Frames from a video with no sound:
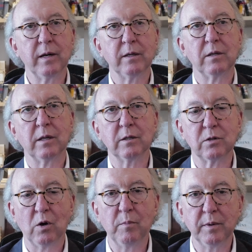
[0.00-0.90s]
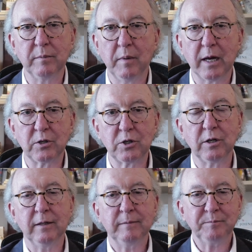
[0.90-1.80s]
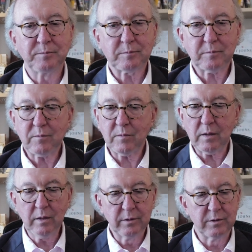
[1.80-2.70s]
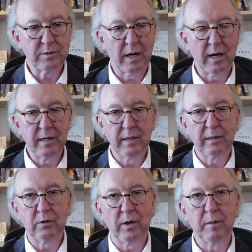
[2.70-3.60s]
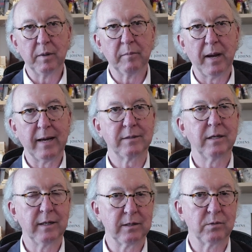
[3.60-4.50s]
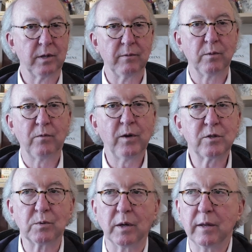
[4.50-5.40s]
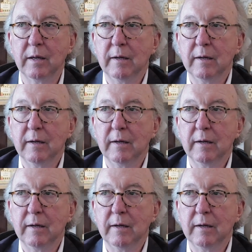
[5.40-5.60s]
it into this open mesh design and create a big basket, and that's what they would fish with.